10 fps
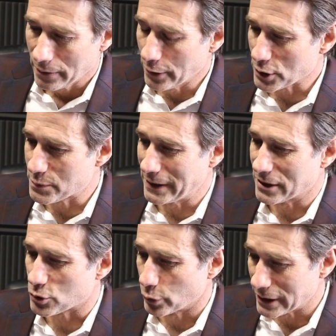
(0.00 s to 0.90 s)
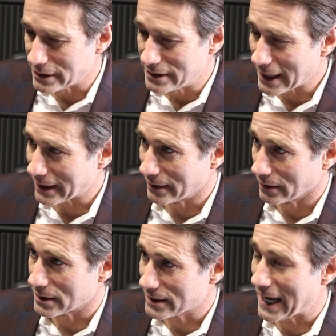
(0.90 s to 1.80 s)
there has been this
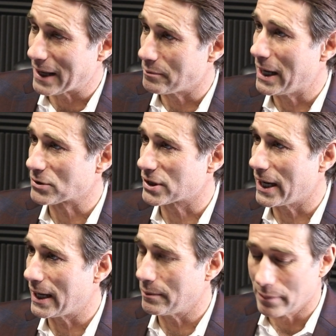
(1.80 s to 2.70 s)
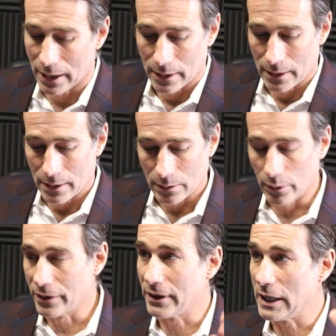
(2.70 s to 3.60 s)
ridiculous cat and mouse game
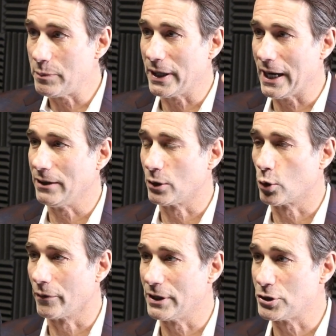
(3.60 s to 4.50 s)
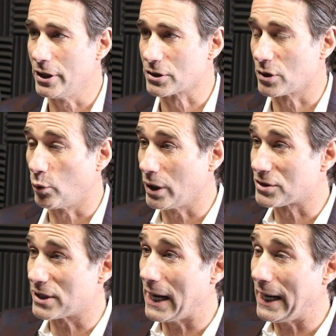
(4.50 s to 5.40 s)
with the EPA and the Corps of Engineers on
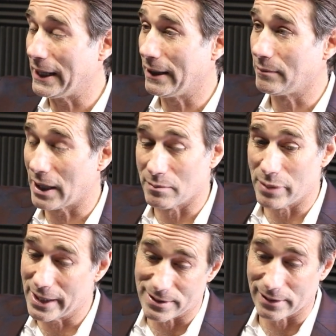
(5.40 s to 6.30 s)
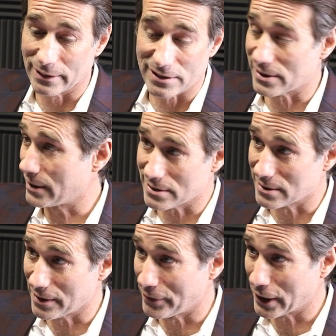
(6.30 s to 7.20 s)
one side and, and basically
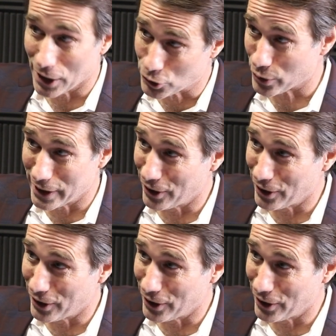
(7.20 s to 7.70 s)
citizens of the country